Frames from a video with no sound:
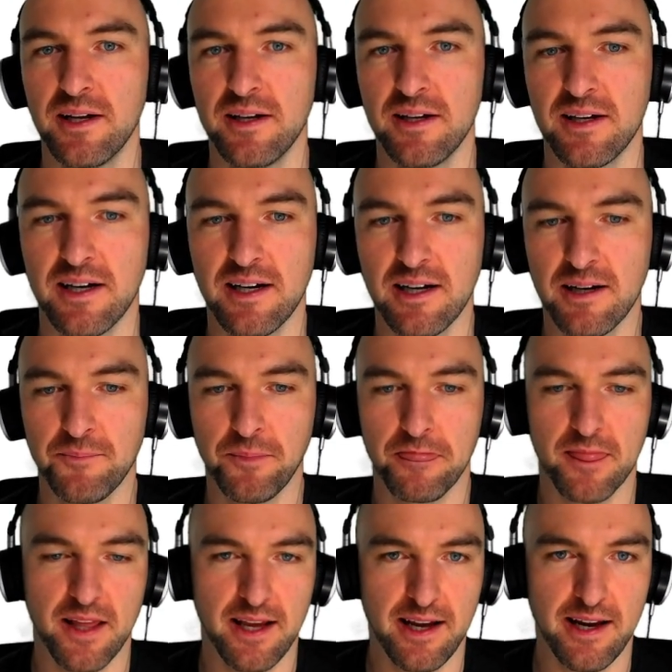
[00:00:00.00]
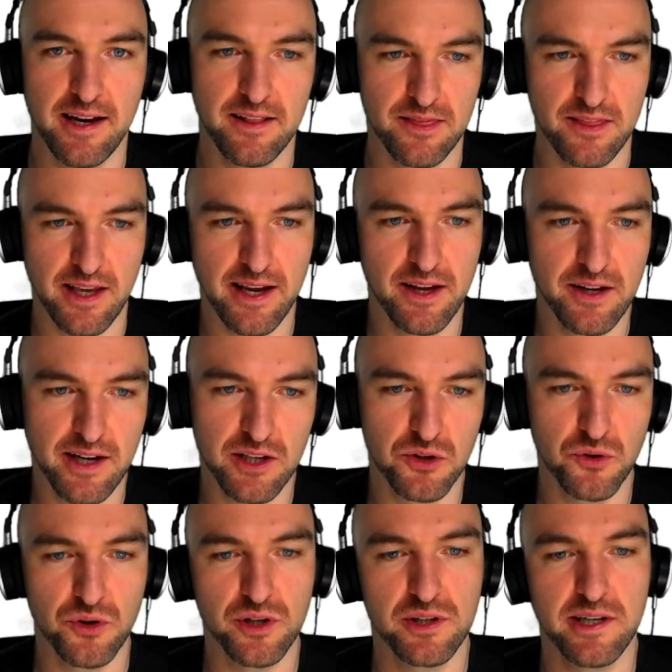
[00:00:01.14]
And there you can
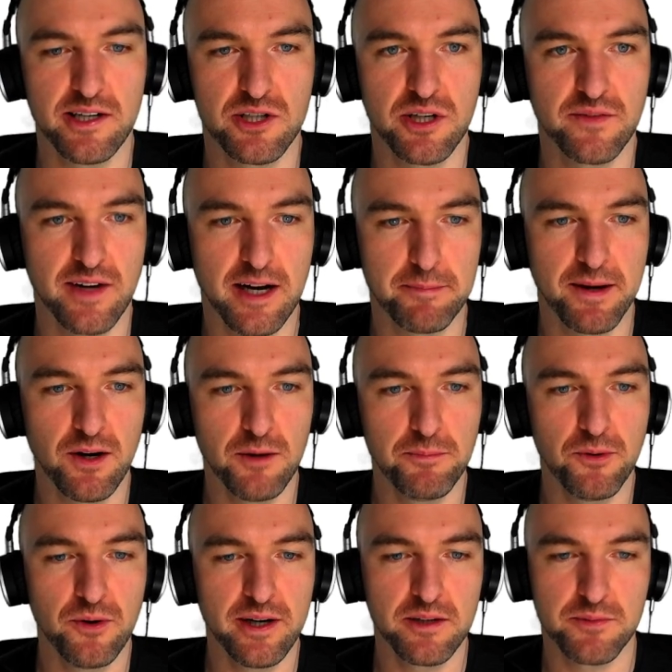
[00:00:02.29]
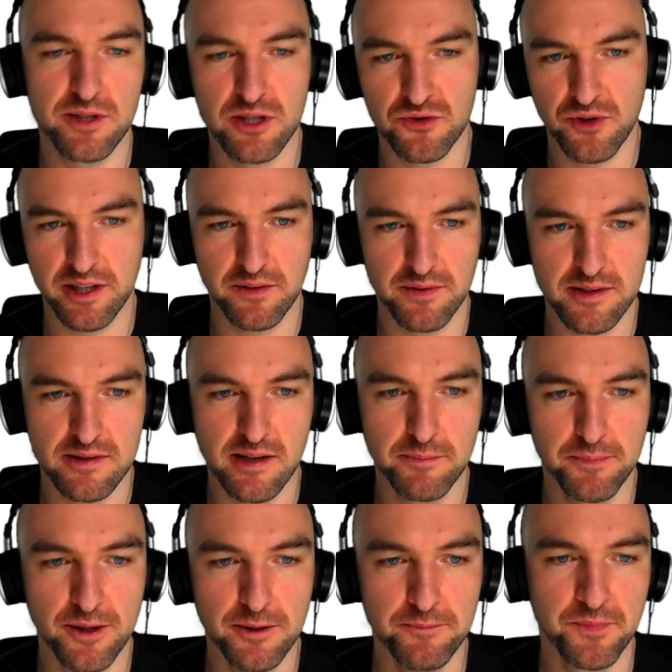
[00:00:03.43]
do your teaching via PowerPoint, which is relatively
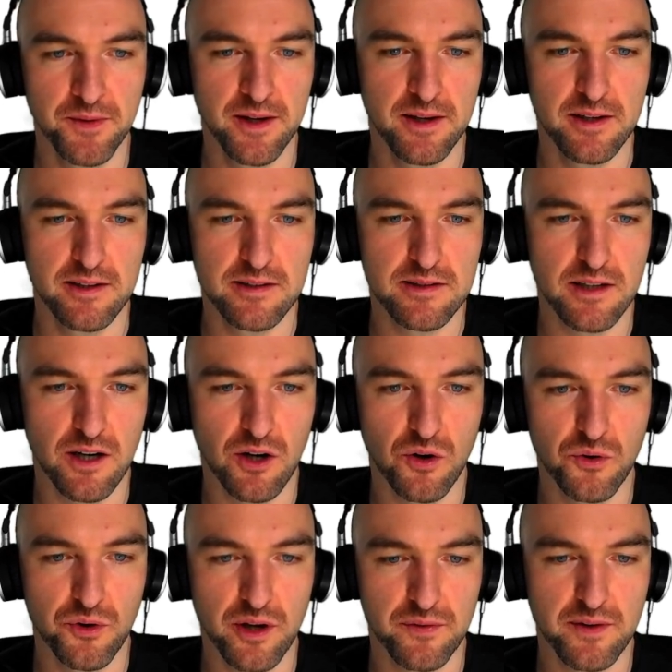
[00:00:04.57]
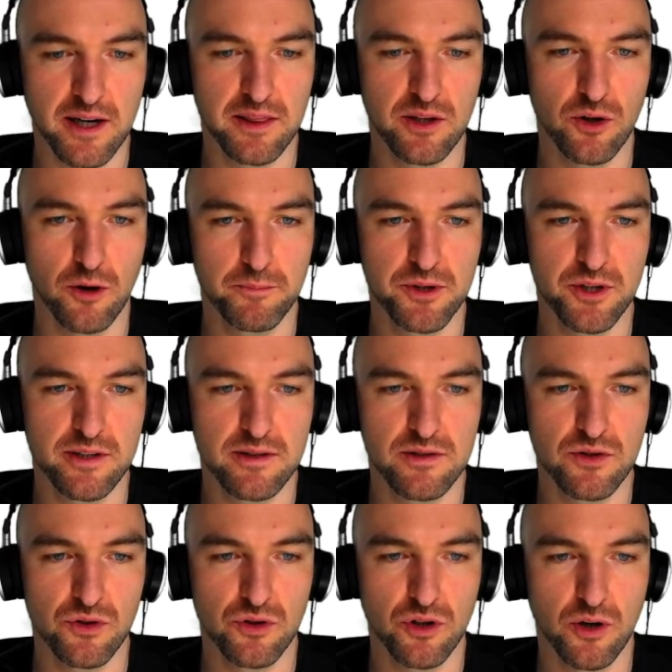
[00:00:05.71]
simple. So you've got the options
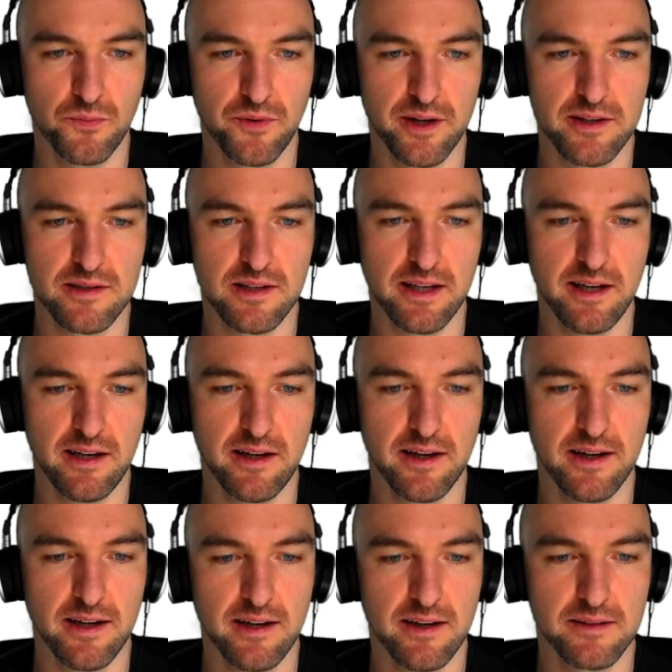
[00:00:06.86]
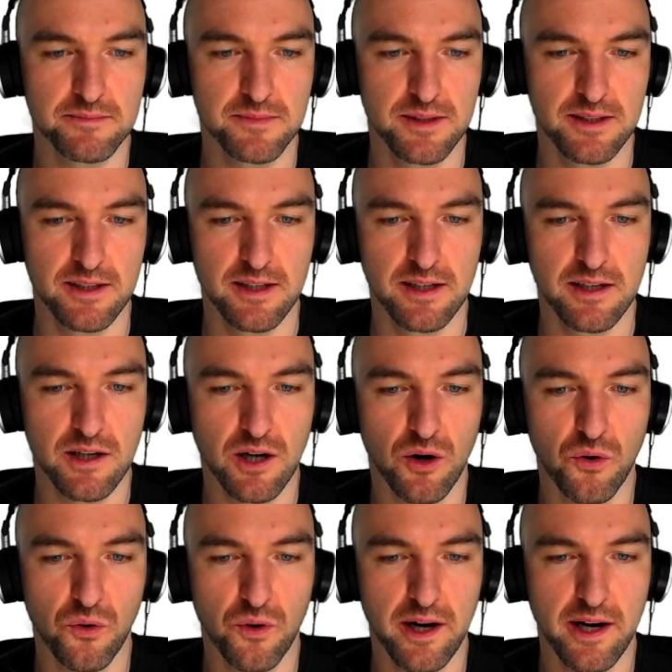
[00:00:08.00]
to obviously
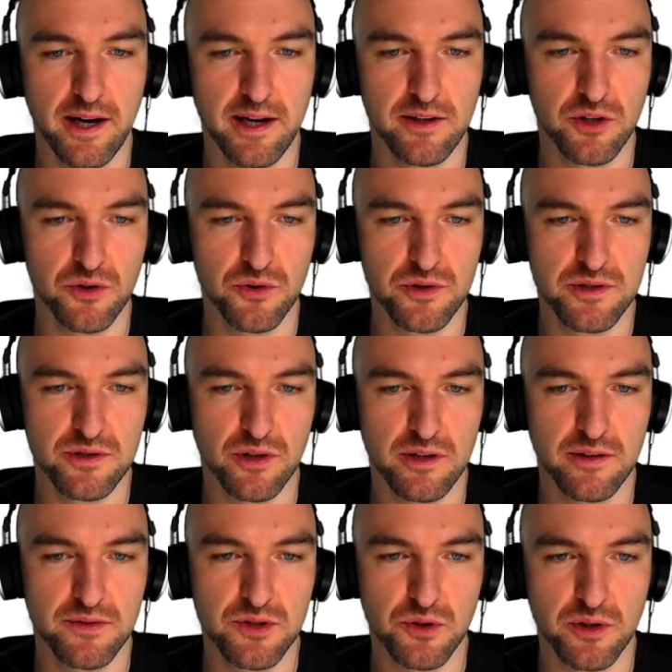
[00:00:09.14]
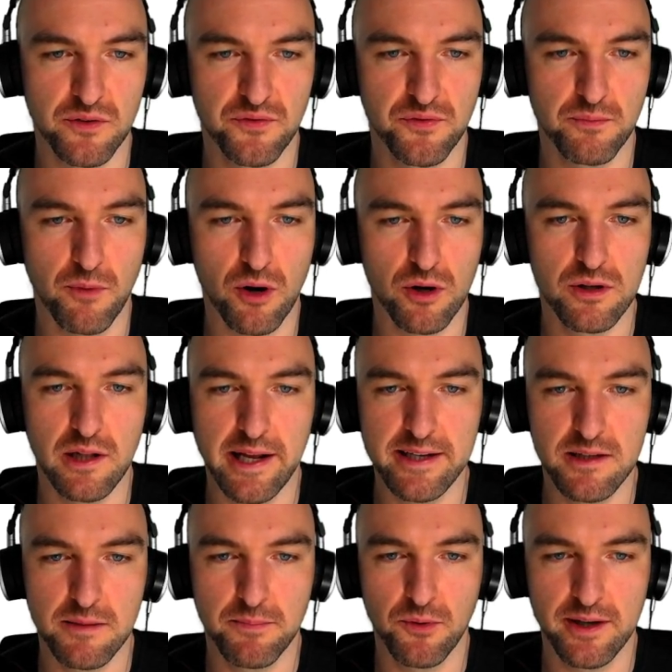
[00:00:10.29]
go and use sort of mock
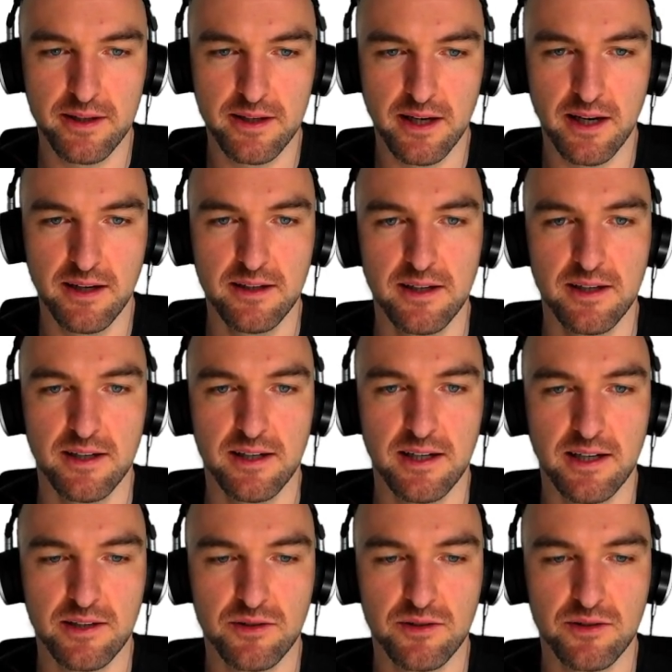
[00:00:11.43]
laser pointer to